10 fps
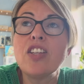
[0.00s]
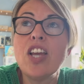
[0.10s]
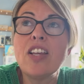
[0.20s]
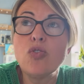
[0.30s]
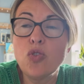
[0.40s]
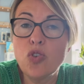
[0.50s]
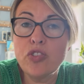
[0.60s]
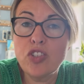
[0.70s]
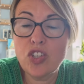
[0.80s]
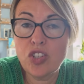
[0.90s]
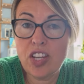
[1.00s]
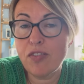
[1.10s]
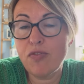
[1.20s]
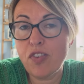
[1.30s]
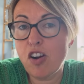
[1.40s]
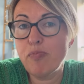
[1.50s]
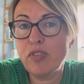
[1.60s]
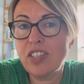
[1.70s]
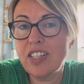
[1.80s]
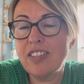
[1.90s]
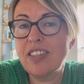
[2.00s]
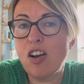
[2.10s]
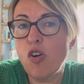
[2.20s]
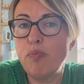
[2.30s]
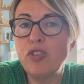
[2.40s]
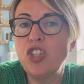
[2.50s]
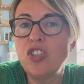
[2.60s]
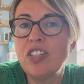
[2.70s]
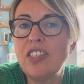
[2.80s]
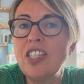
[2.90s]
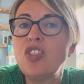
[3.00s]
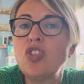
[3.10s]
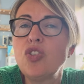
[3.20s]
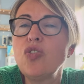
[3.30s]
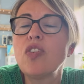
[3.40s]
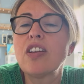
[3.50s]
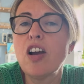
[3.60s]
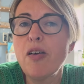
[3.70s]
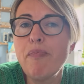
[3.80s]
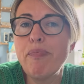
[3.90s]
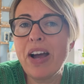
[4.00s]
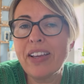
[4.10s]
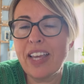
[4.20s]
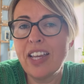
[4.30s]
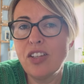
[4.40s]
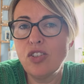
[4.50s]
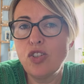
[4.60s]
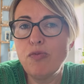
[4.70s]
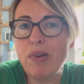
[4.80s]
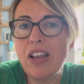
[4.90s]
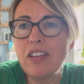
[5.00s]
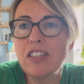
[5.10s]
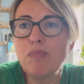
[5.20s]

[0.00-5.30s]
in order to give our bodies that opportunity to come back into balance,